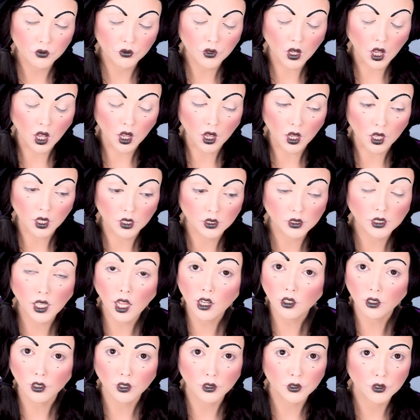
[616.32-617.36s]
uh,
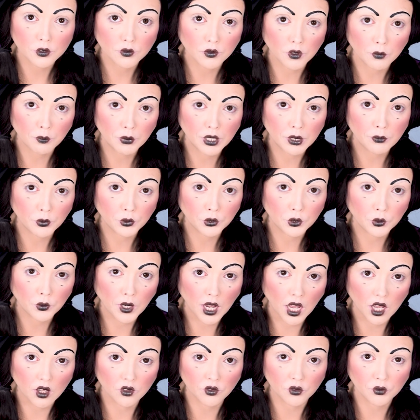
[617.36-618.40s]
letters from people who
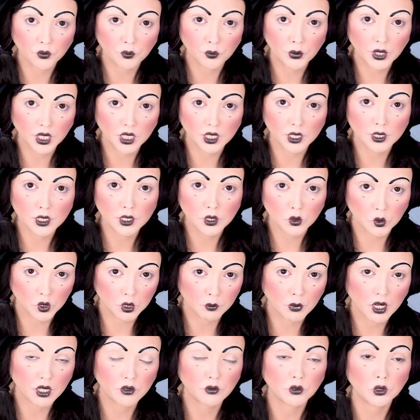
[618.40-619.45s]
have been
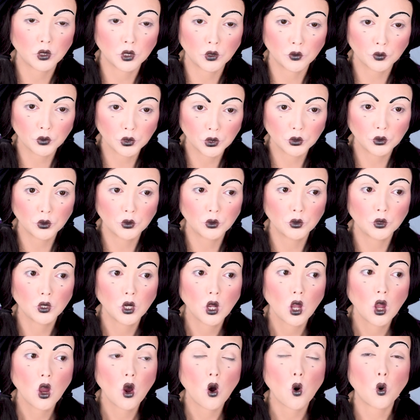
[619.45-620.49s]
disrespectful or rude
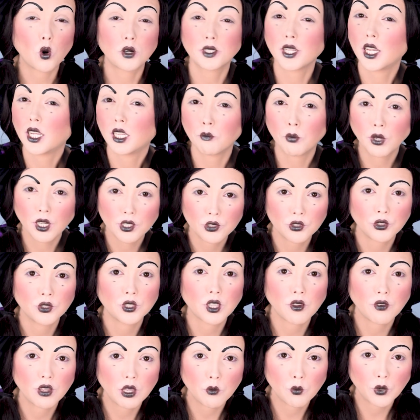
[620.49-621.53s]
or taken pictures
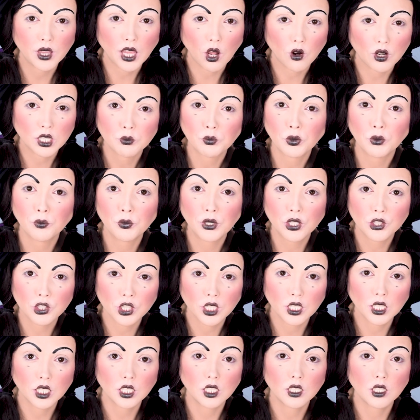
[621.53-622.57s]
of him without his
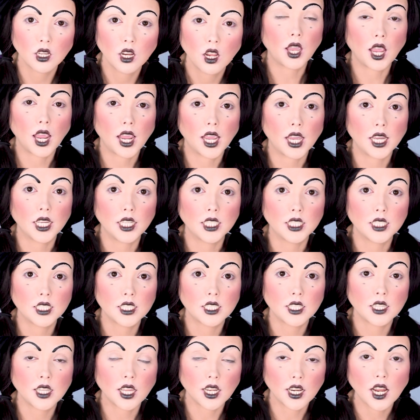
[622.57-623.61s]
permission, and
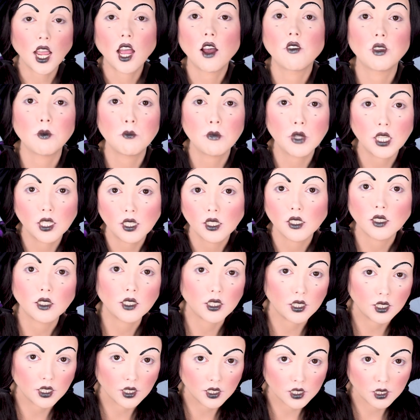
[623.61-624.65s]
then have
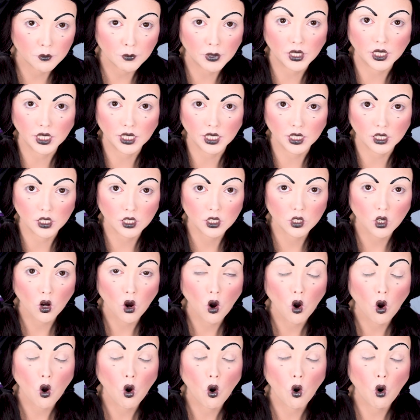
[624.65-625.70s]
immediately experienced
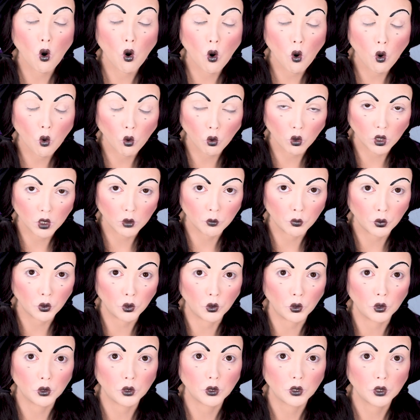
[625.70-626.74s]

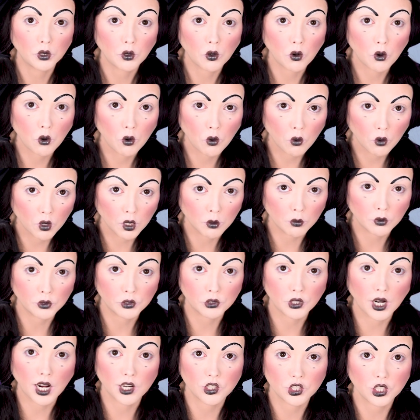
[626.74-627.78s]
horrible, horrible
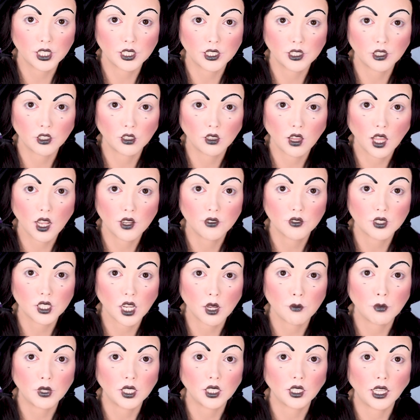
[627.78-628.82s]
tragedies in their lives.
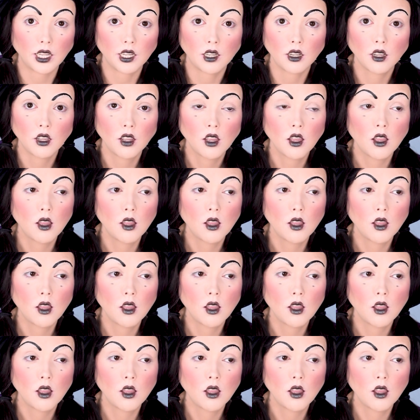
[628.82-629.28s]
I mean, like